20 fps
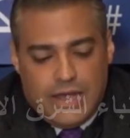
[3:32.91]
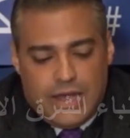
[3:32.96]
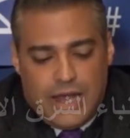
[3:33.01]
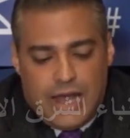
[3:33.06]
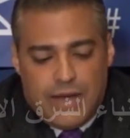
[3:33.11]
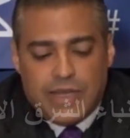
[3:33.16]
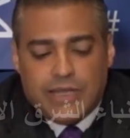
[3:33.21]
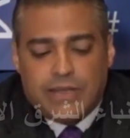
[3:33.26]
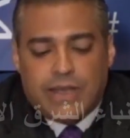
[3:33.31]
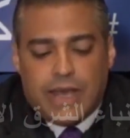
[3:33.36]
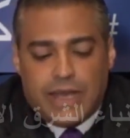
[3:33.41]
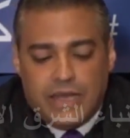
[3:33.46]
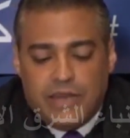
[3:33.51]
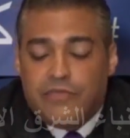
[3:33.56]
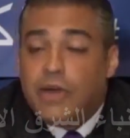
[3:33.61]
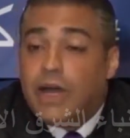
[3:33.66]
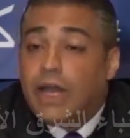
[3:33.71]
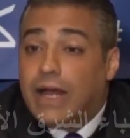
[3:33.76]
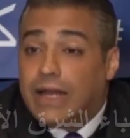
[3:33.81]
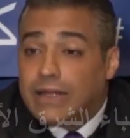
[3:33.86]
Hamad
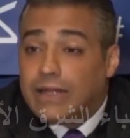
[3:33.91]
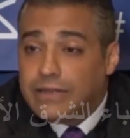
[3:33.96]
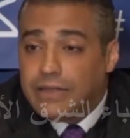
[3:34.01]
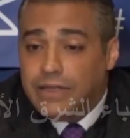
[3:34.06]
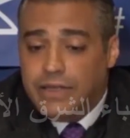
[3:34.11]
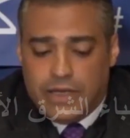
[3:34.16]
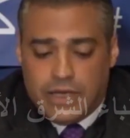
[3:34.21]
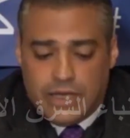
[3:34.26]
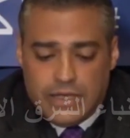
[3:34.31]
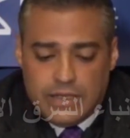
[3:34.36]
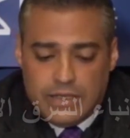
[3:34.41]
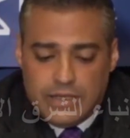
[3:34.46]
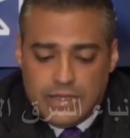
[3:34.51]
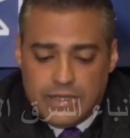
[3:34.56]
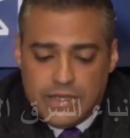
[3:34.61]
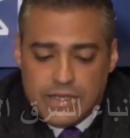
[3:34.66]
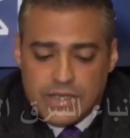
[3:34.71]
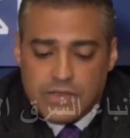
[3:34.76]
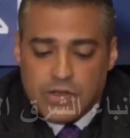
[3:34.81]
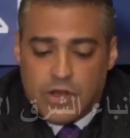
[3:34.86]
Khalifa al-Atiyah
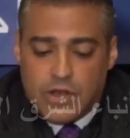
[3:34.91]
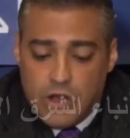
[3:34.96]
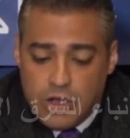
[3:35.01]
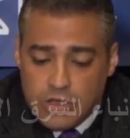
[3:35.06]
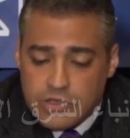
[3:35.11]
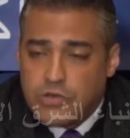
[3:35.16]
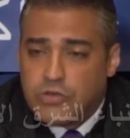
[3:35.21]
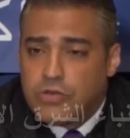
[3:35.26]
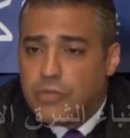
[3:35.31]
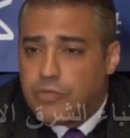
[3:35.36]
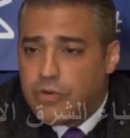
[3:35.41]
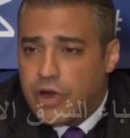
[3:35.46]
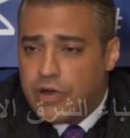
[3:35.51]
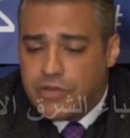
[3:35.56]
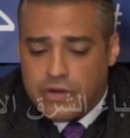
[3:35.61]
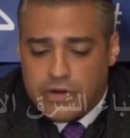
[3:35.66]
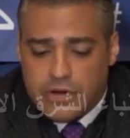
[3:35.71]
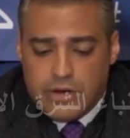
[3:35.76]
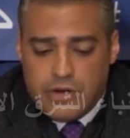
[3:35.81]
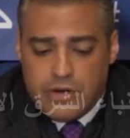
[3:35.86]
is also the
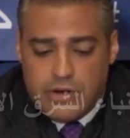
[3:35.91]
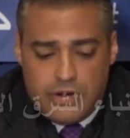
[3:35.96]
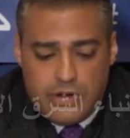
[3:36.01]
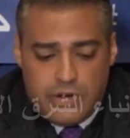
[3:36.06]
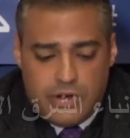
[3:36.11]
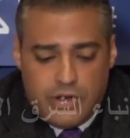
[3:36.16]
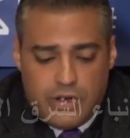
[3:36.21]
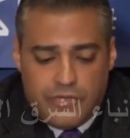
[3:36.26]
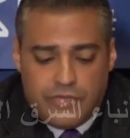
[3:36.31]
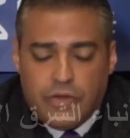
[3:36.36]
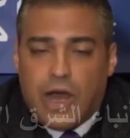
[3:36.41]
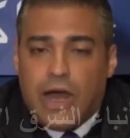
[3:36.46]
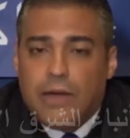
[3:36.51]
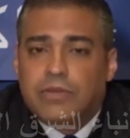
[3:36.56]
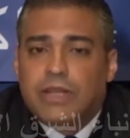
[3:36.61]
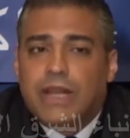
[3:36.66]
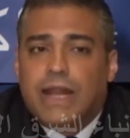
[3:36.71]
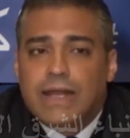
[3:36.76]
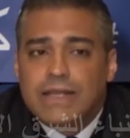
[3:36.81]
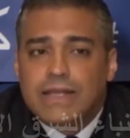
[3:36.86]
brother of
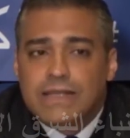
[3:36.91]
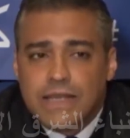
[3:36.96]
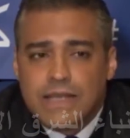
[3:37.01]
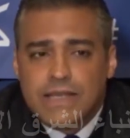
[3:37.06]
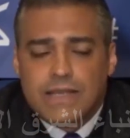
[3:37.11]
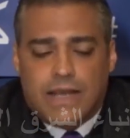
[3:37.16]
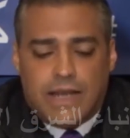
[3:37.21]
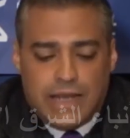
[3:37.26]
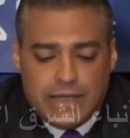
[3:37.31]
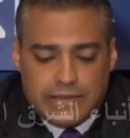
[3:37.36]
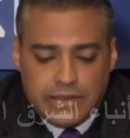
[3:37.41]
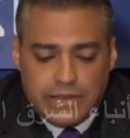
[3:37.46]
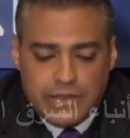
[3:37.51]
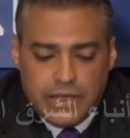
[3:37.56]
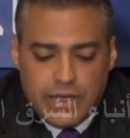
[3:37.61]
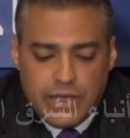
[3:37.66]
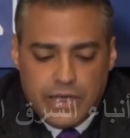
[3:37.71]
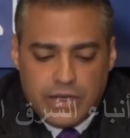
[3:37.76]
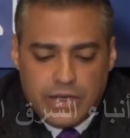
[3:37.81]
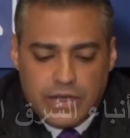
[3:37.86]
Abdulaziz
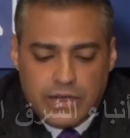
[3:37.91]
al-Atiyah,